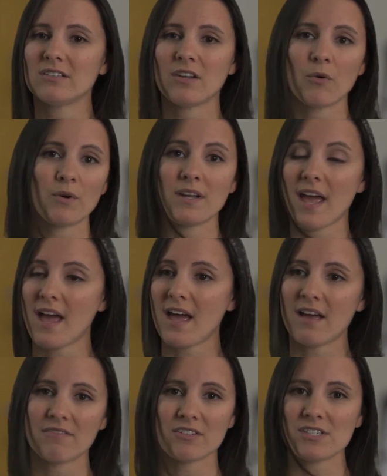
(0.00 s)
No one
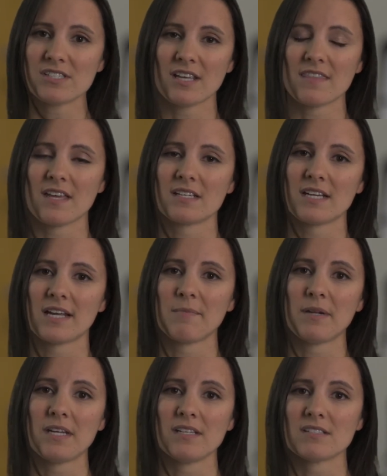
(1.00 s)
ever said that
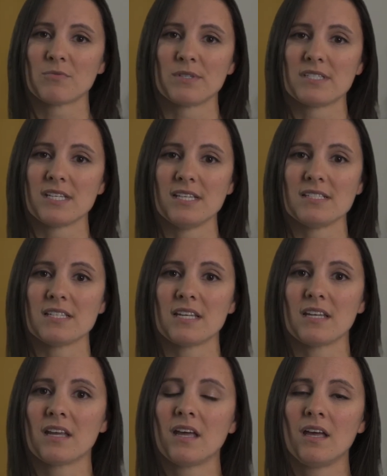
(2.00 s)
diabetes was
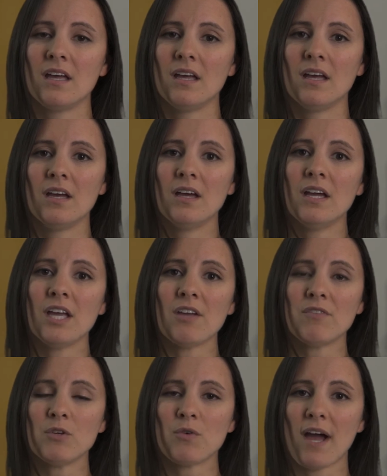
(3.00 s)
easy.
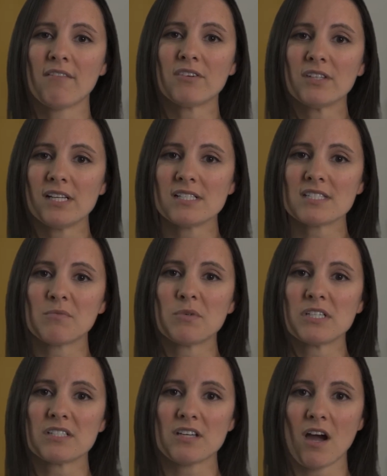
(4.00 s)
If you ever need
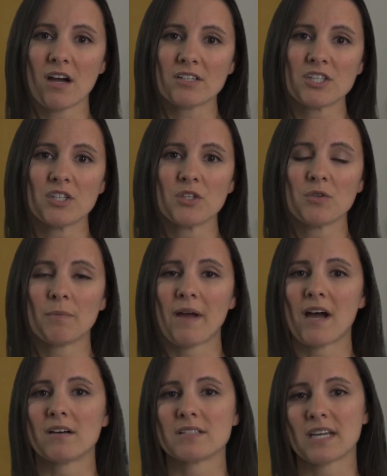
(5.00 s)
someone to talk to
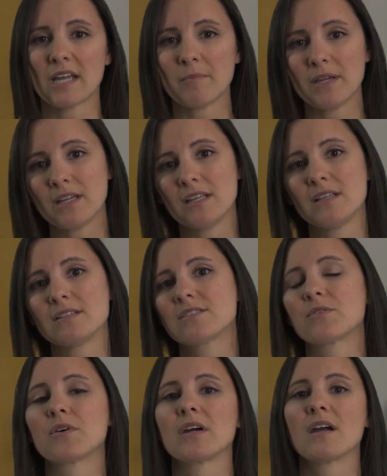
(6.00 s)
about
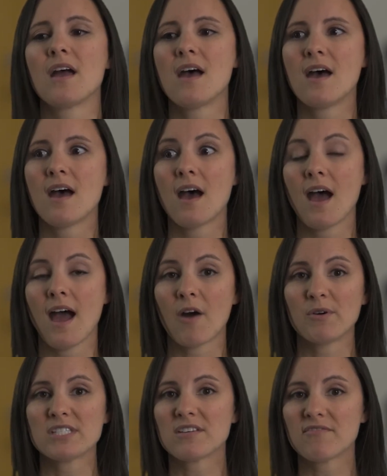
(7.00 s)
diabetes or
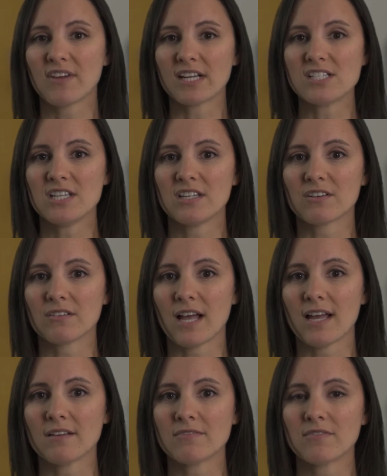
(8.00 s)
how it's affecting your
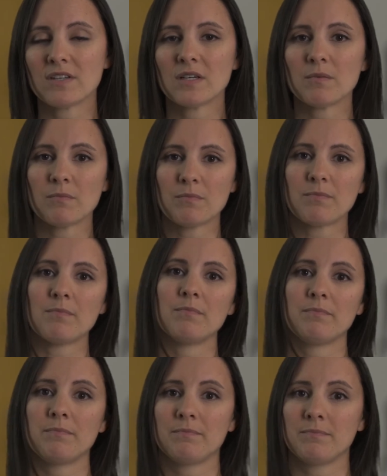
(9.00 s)
life,
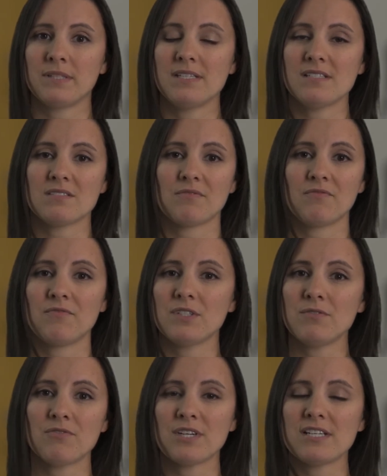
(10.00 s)
please
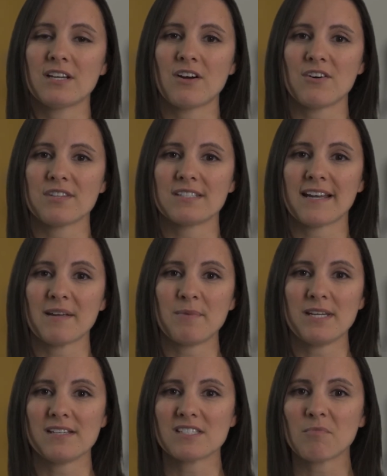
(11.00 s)
feel free to call the
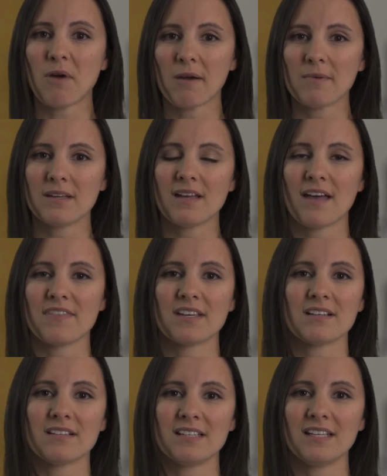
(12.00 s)
diabetes department at
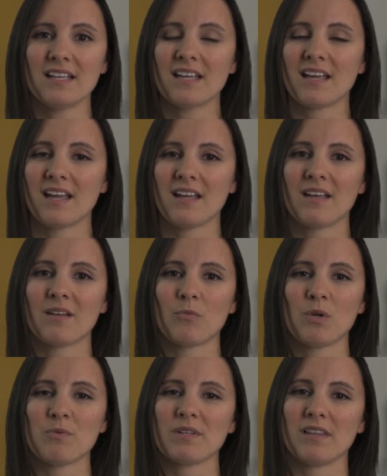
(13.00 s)
the clinic
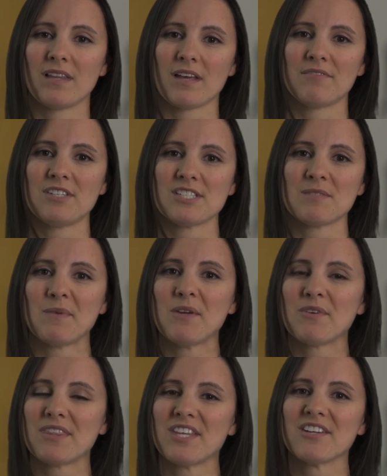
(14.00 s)
and we would love to
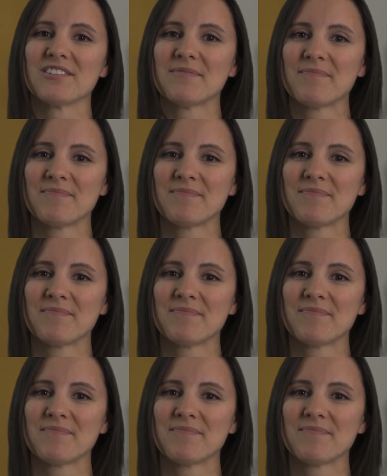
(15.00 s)
speak with you.